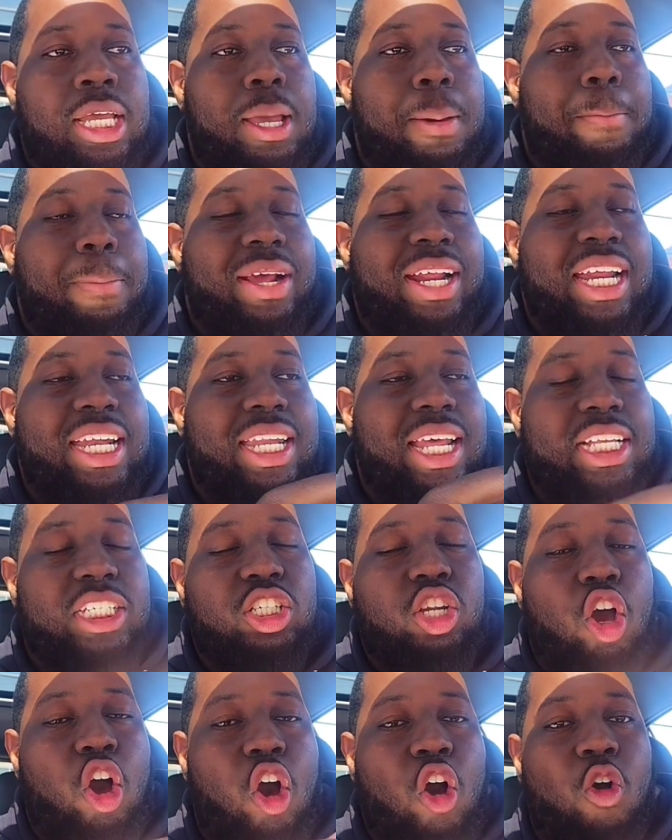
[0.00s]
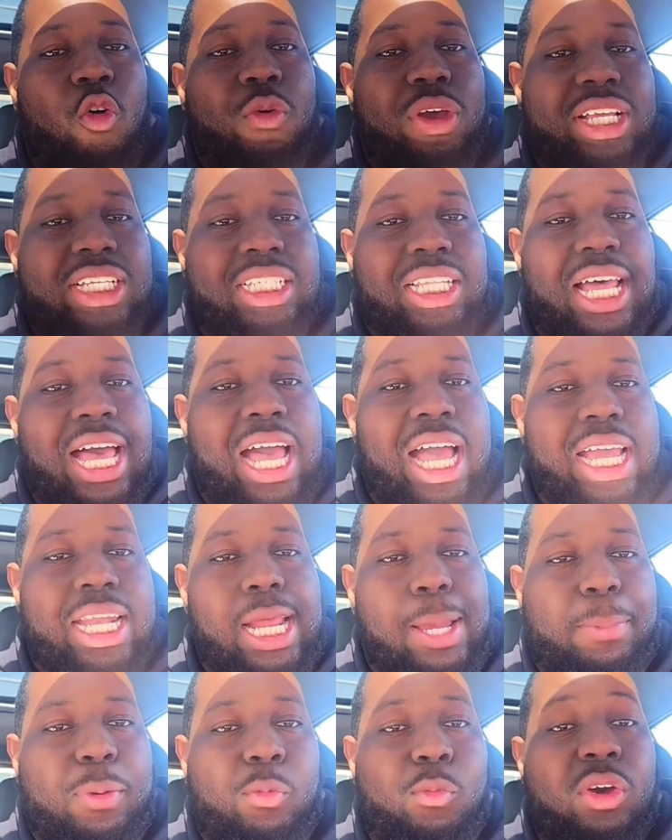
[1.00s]
but it doesn't always line
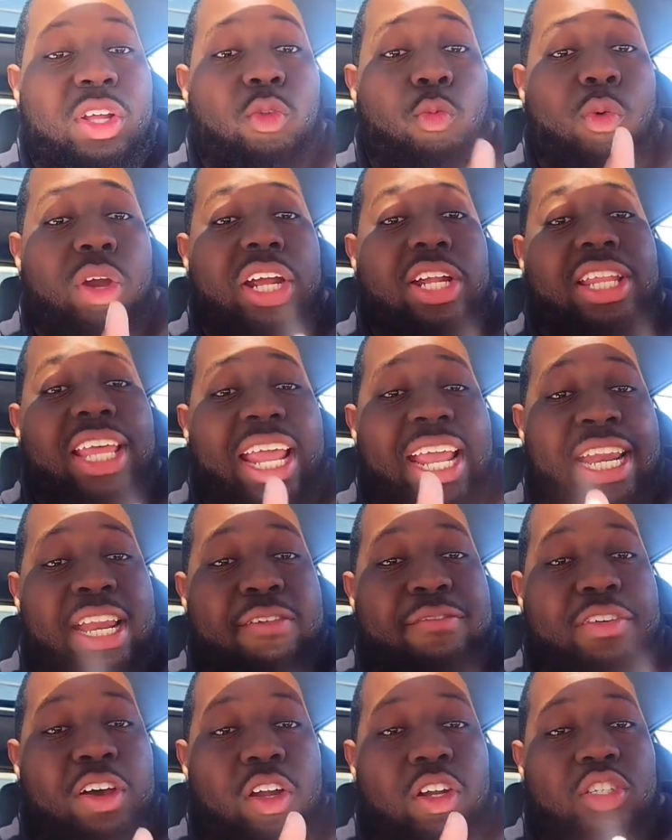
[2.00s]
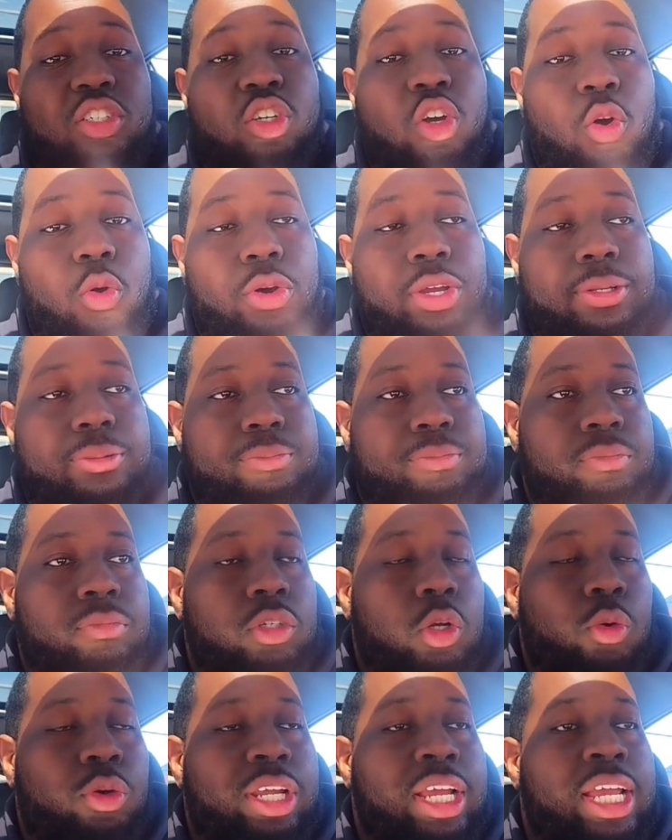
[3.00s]
up with where the NFL is going,
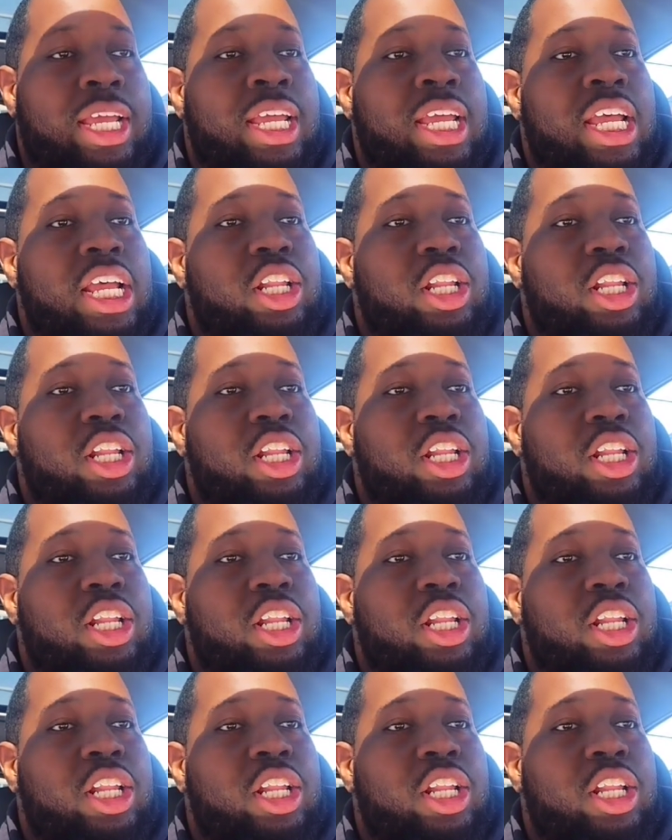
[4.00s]
okay?